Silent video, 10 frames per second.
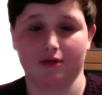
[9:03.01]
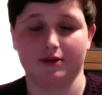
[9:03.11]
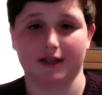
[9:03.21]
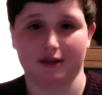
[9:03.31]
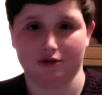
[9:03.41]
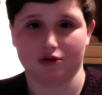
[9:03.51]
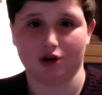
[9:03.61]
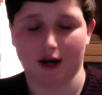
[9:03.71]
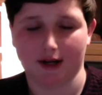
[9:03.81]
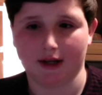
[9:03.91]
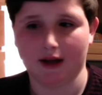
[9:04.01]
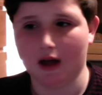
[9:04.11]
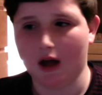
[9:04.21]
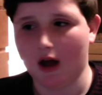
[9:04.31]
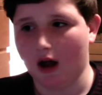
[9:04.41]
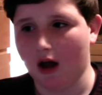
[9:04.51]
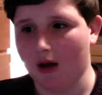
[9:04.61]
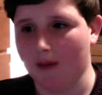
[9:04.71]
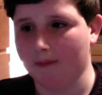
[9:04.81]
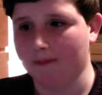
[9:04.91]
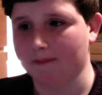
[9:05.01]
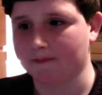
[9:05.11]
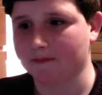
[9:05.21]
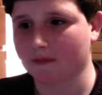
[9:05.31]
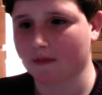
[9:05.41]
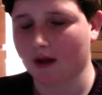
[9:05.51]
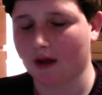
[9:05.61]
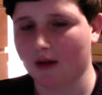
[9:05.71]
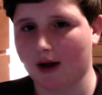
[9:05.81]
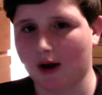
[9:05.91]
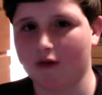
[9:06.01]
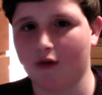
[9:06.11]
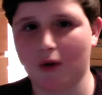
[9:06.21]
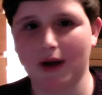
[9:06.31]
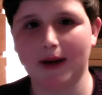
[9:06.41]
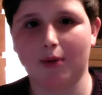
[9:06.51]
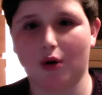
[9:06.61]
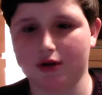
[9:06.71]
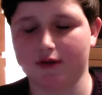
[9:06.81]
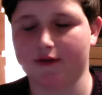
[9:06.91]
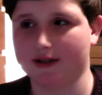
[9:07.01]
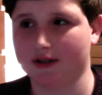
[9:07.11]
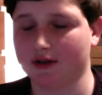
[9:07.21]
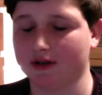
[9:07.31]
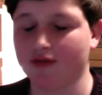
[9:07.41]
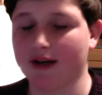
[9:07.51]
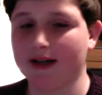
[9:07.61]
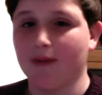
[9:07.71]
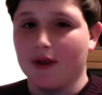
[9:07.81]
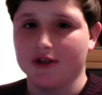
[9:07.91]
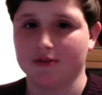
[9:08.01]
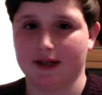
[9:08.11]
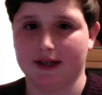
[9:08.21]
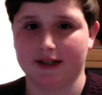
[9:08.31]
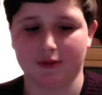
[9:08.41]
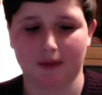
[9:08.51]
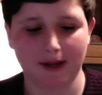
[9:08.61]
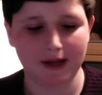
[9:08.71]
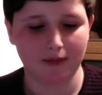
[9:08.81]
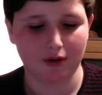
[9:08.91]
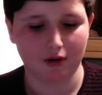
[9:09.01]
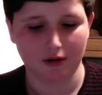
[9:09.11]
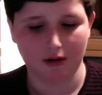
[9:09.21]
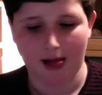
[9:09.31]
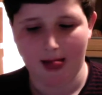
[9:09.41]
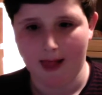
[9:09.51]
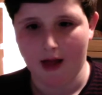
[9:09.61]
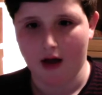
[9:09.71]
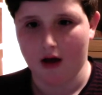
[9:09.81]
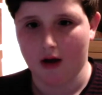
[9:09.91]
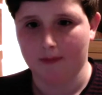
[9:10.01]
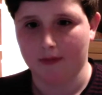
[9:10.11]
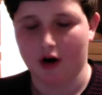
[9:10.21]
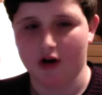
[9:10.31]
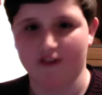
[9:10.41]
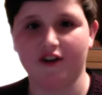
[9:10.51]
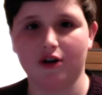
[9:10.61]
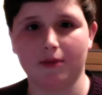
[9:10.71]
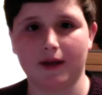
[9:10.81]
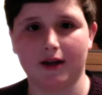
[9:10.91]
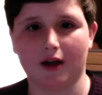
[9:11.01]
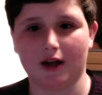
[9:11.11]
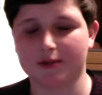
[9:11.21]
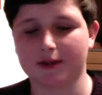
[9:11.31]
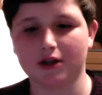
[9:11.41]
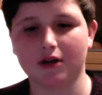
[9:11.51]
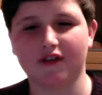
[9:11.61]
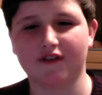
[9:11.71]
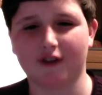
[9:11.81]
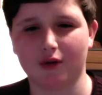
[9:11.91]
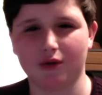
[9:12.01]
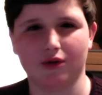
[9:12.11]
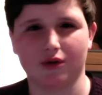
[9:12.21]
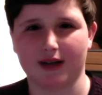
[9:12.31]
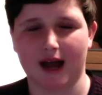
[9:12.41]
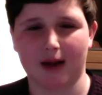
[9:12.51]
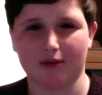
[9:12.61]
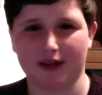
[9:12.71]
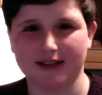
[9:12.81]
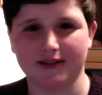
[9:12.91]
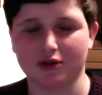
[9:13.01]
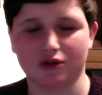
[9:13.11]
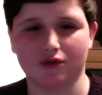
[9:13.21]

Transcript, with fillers: seeing you try. Um, however, one important factor that really bothers me is when people um, or filming, especially on a phone or a camera that isn't